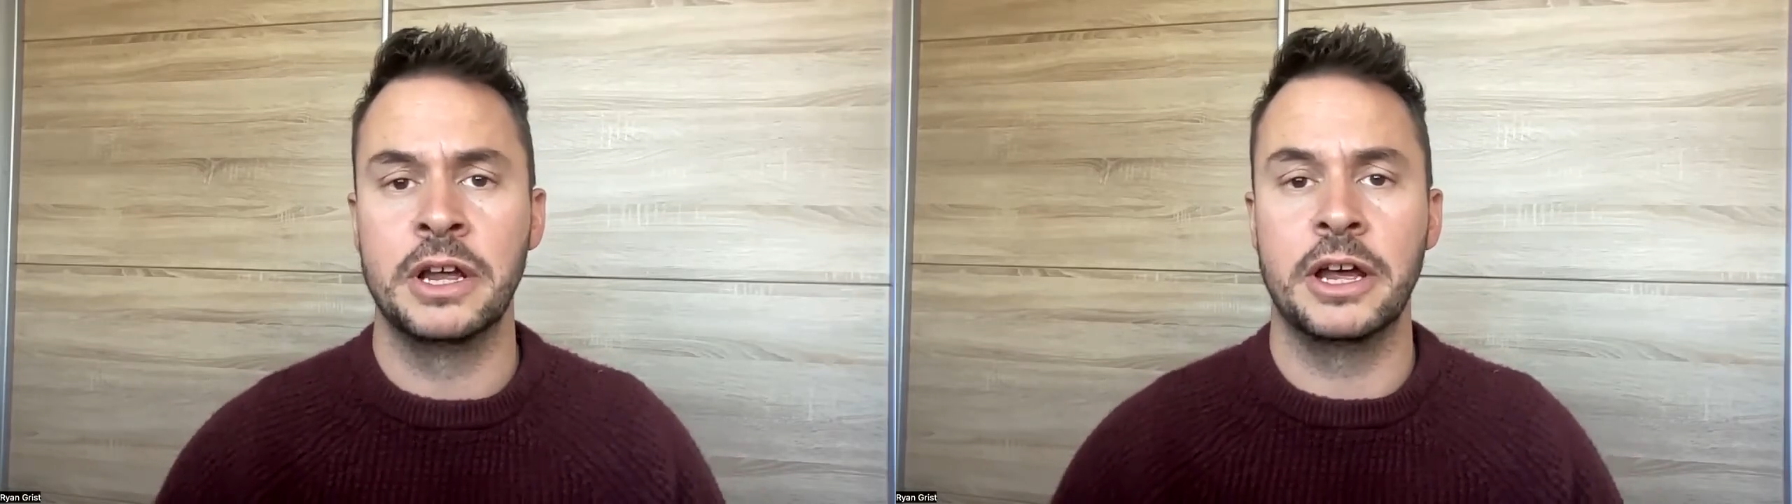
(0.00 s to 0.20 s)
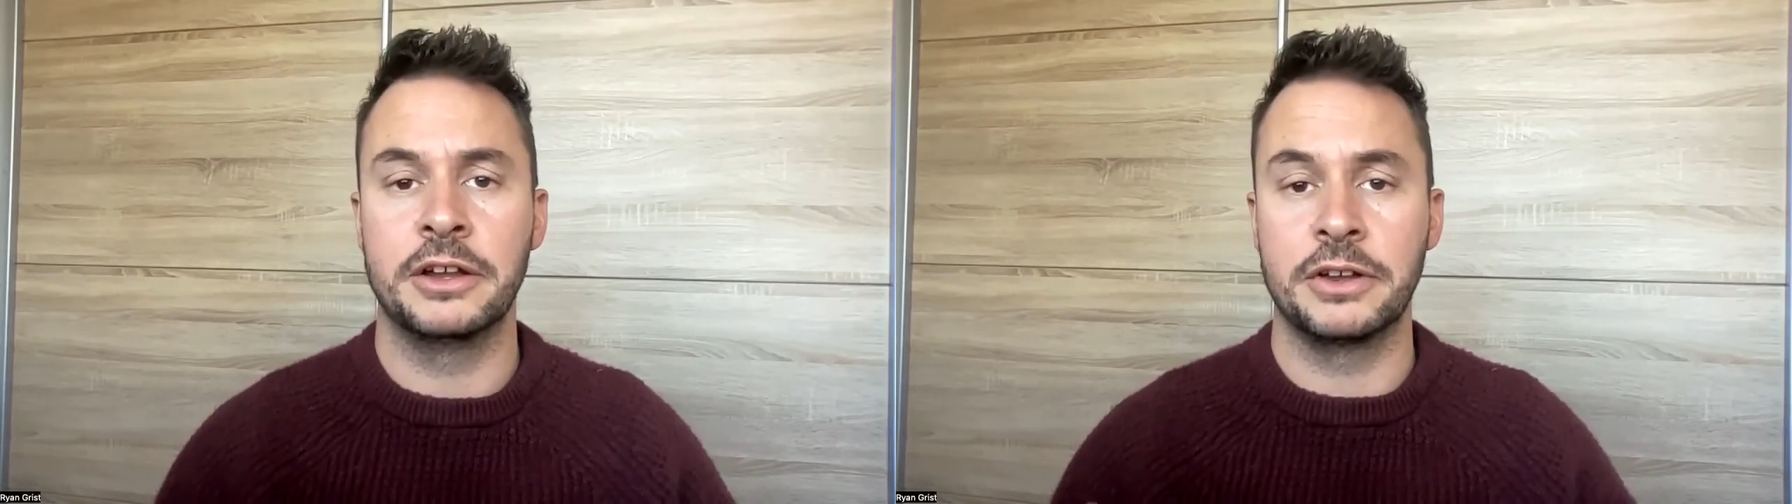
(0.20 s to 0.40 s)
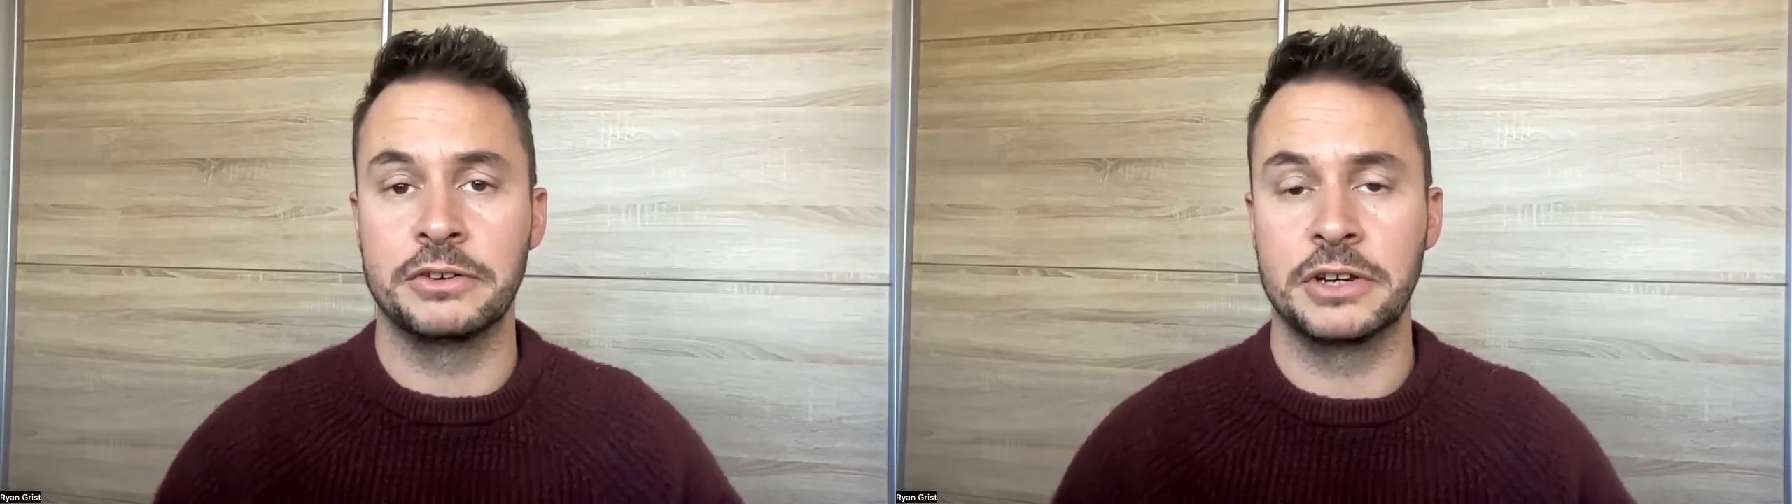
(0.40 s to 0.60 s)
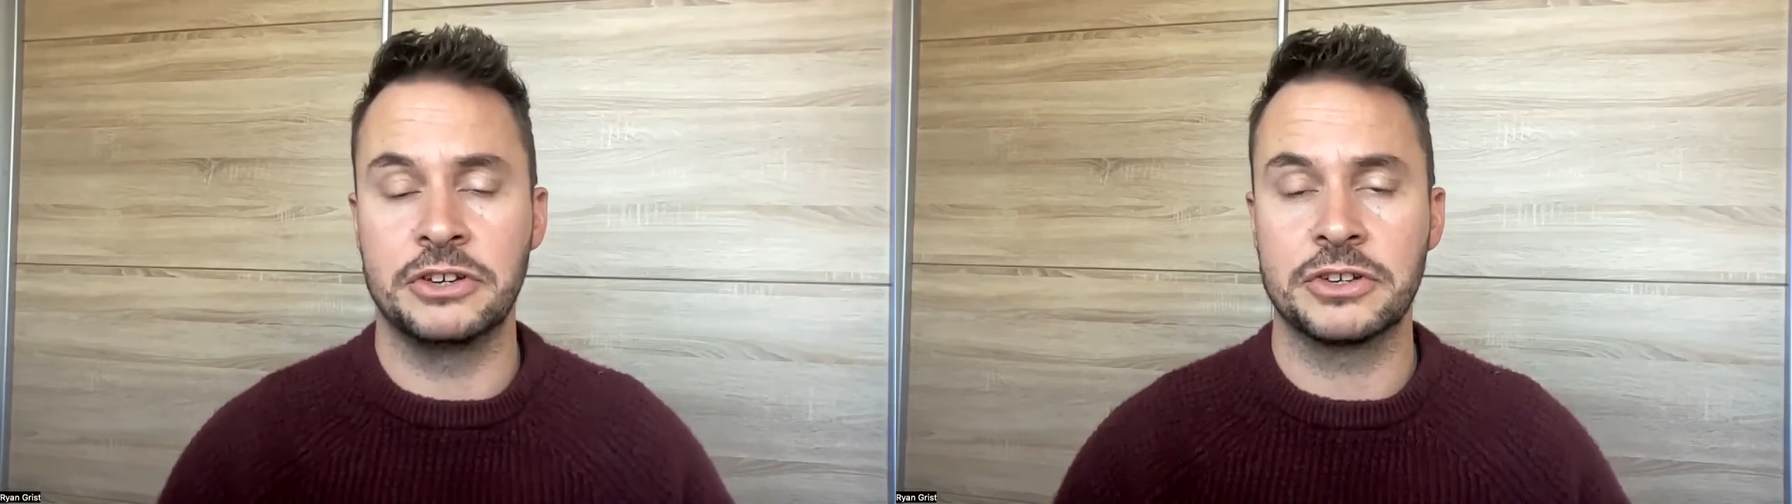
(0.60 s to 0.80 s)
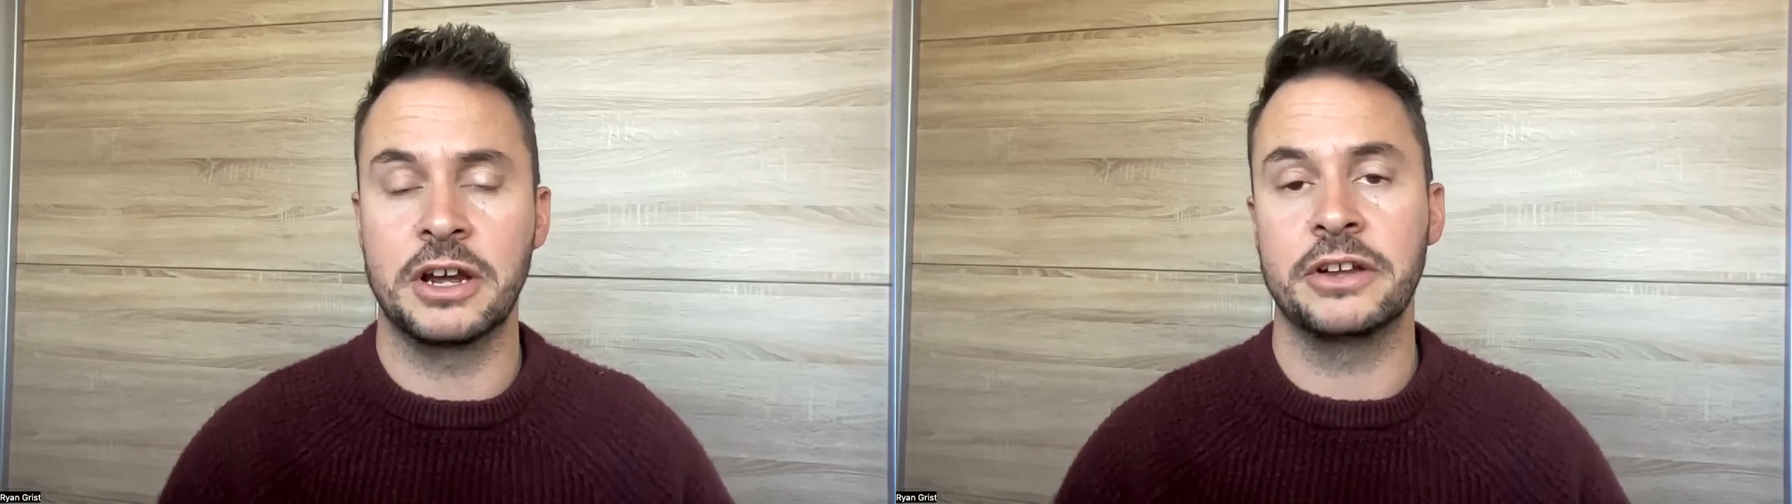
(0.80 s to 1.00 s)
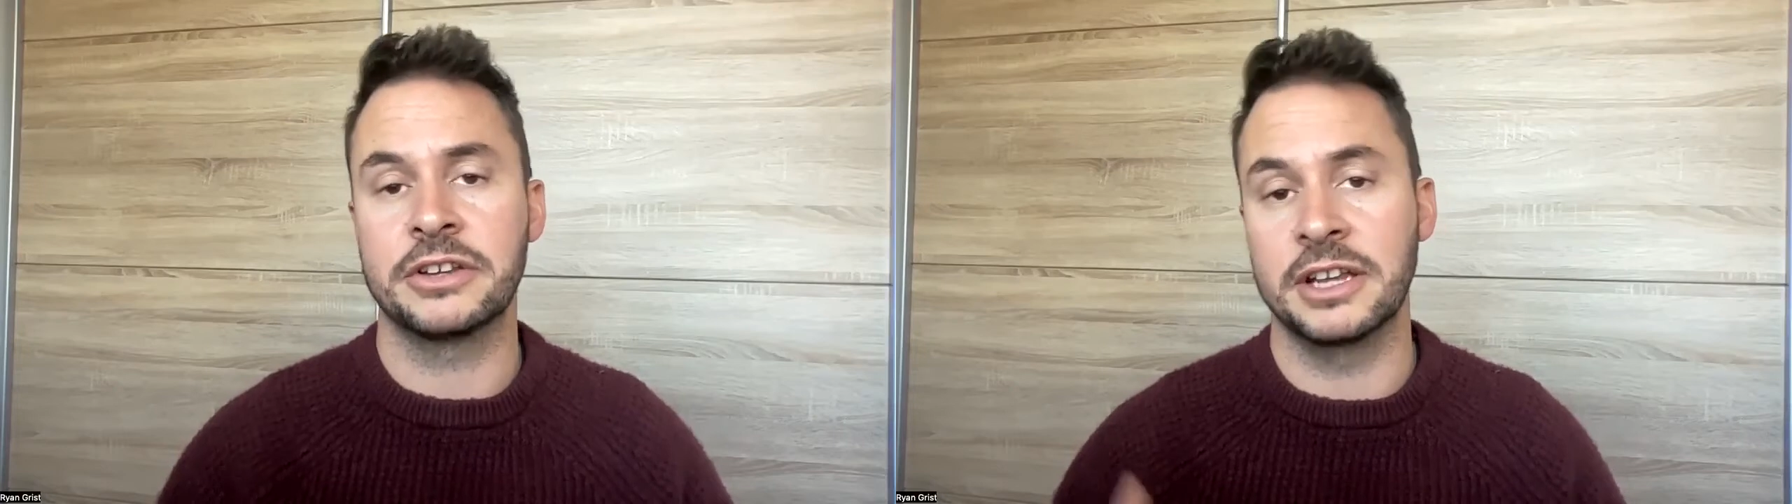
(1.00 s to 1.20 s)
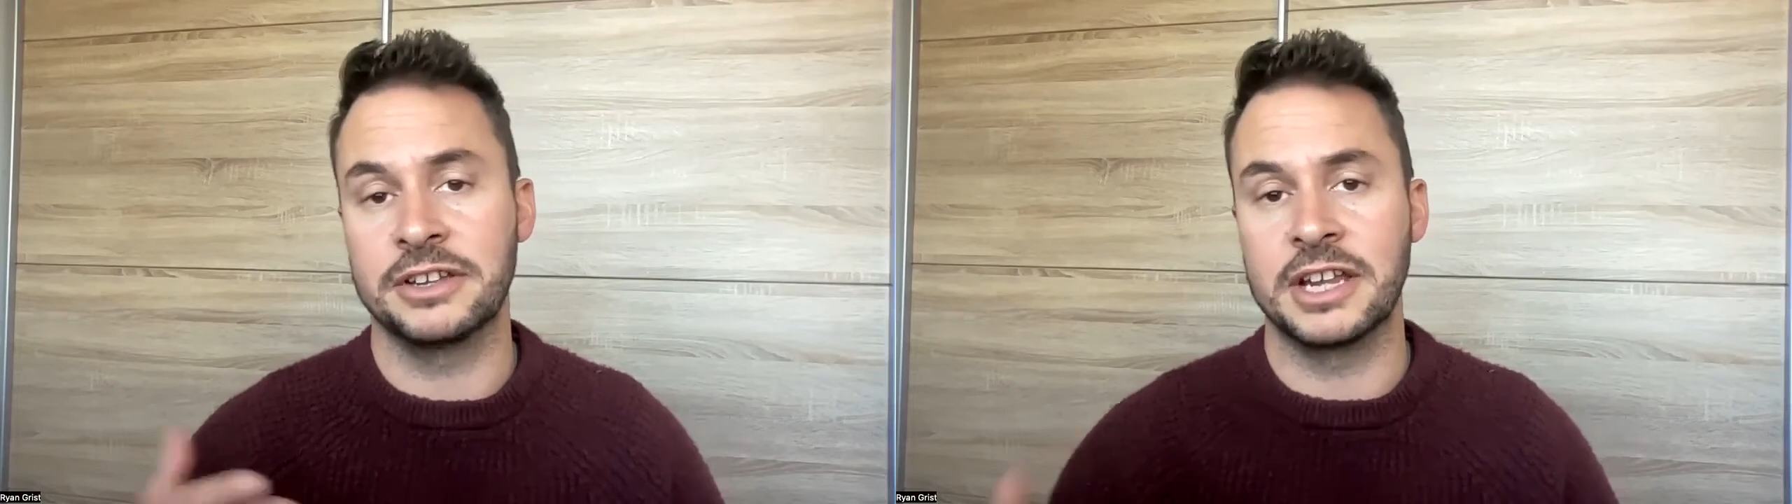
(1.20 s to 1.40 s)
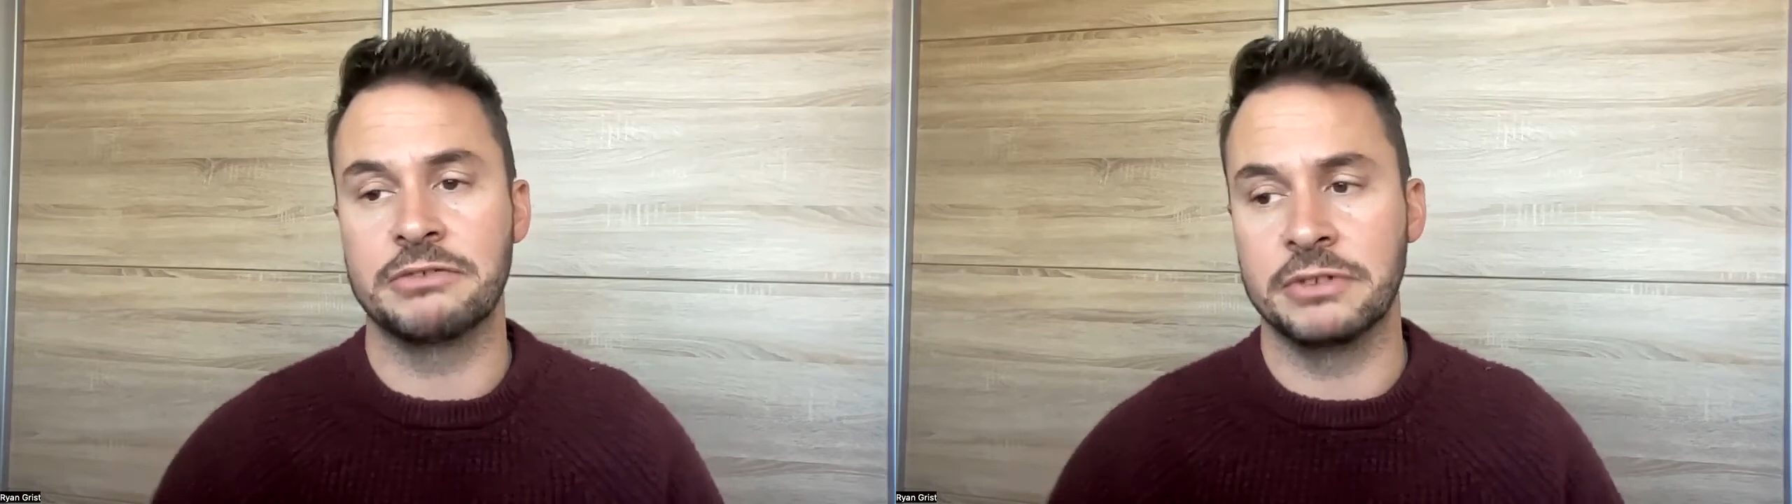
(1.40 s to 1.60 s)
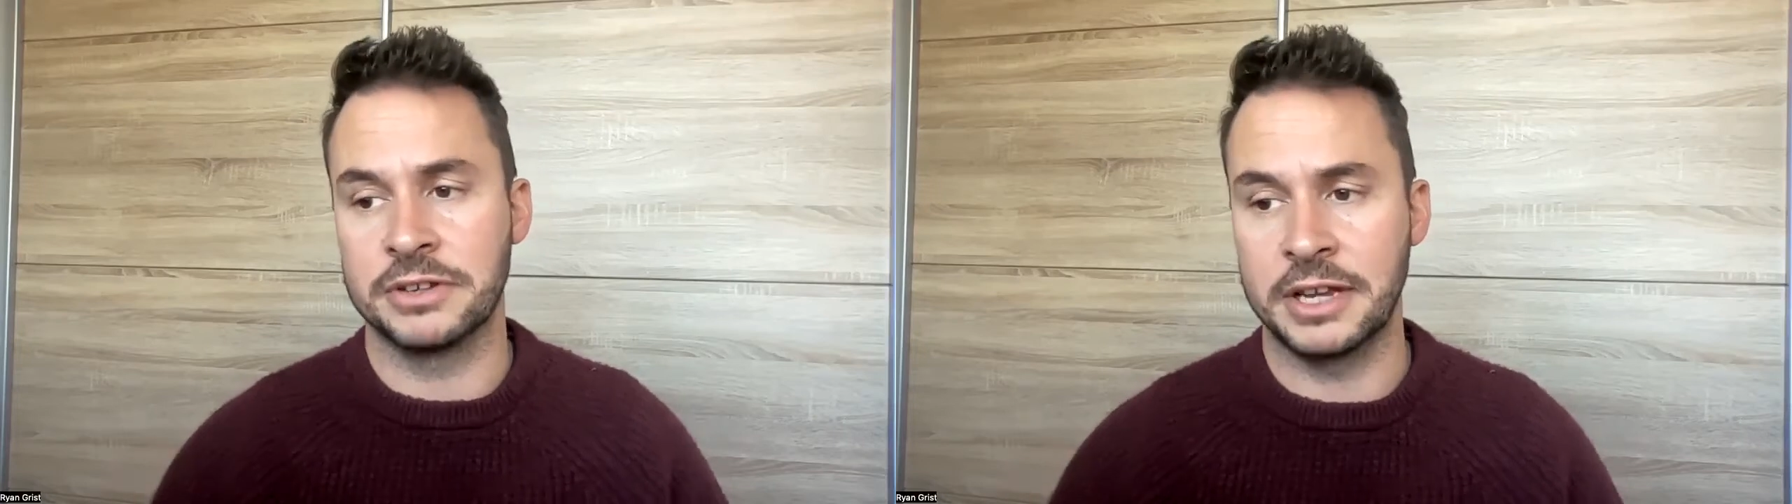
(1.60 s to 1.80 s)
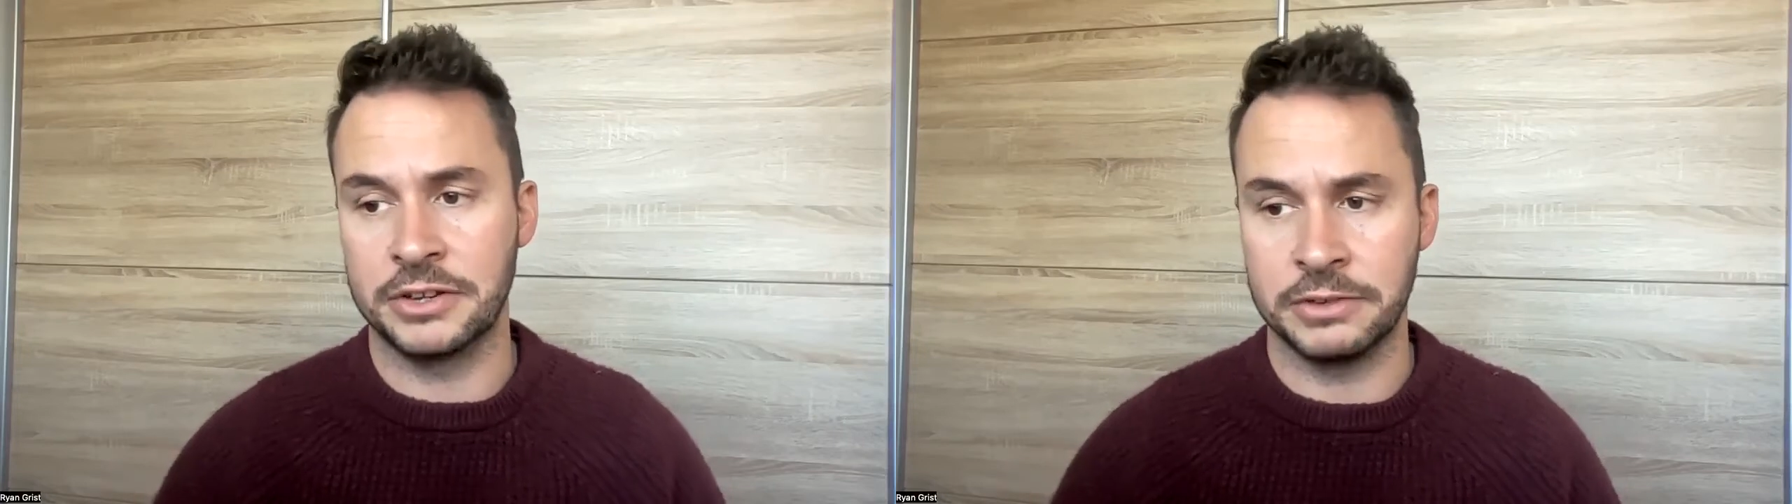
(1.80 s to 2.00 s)
on each task, etc.,
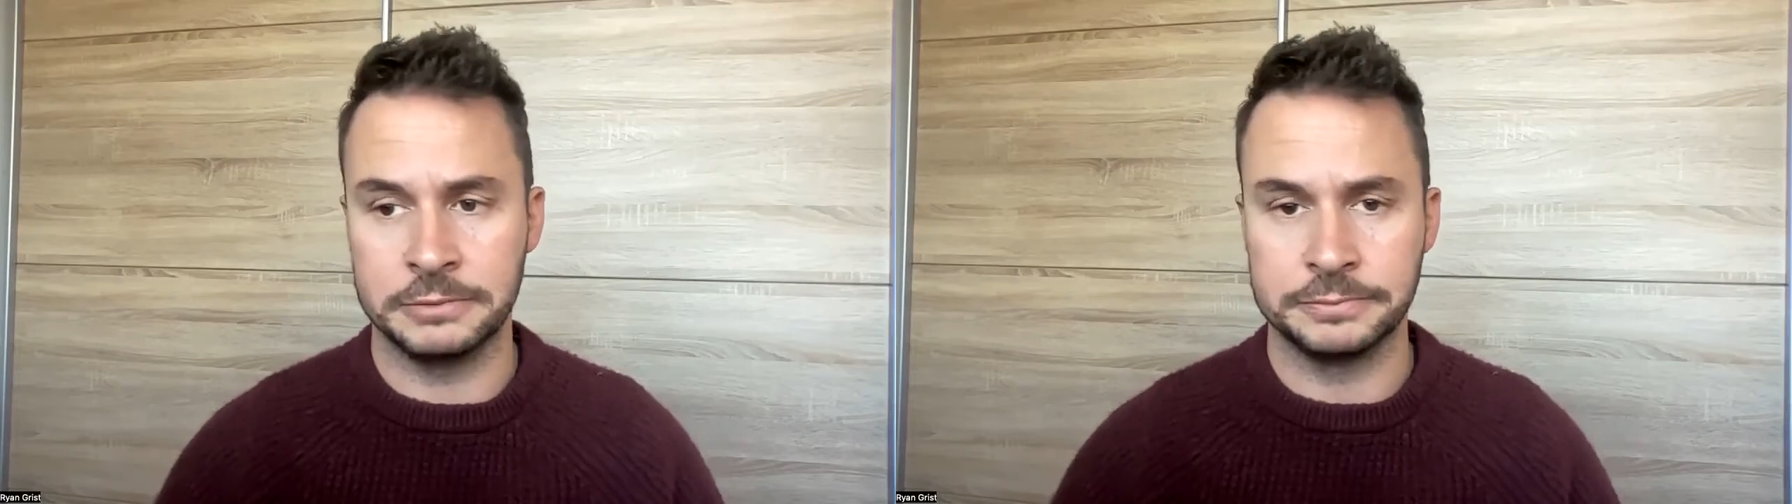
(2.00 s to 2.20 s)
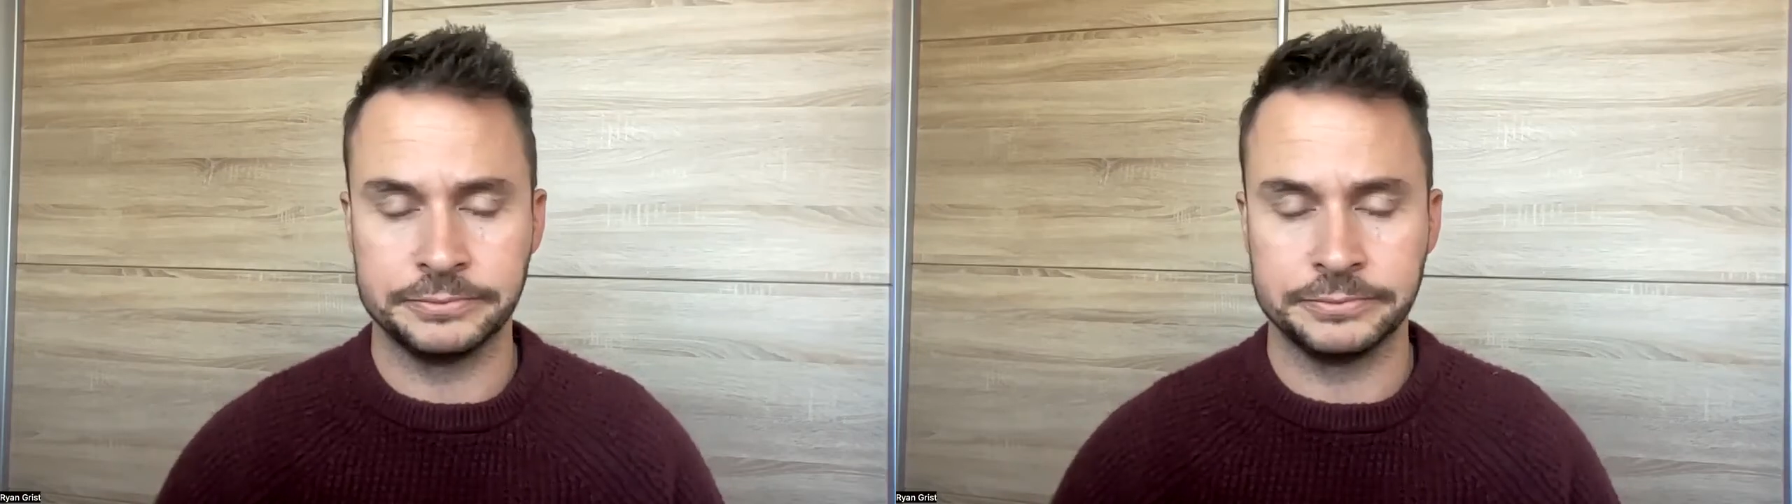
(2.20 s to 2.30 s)
etc.